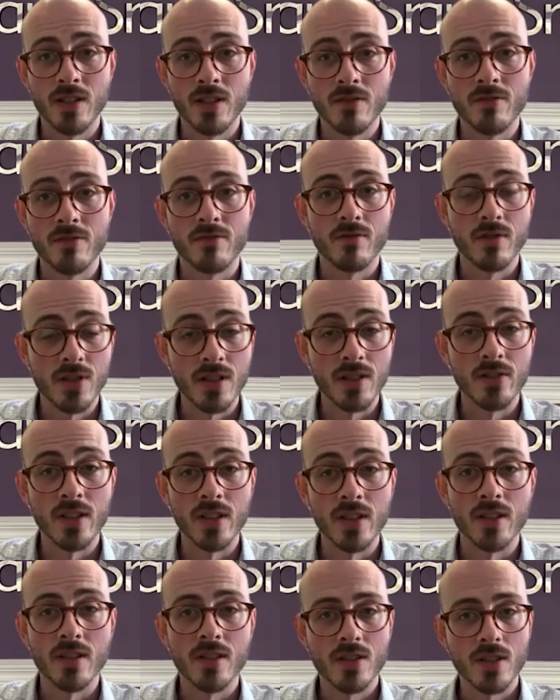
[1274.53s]
of
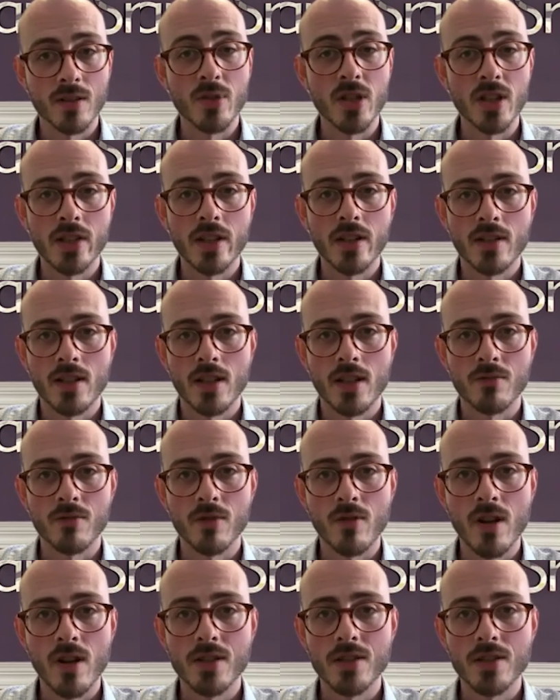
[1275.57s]
receiving a subject access
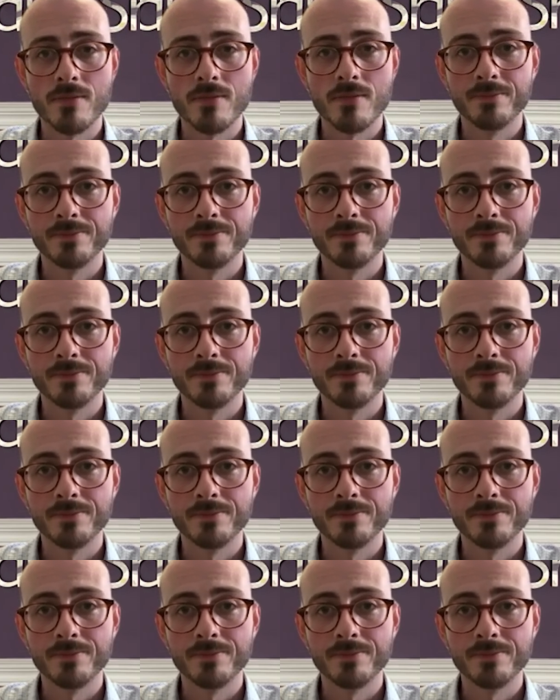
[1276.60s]
request?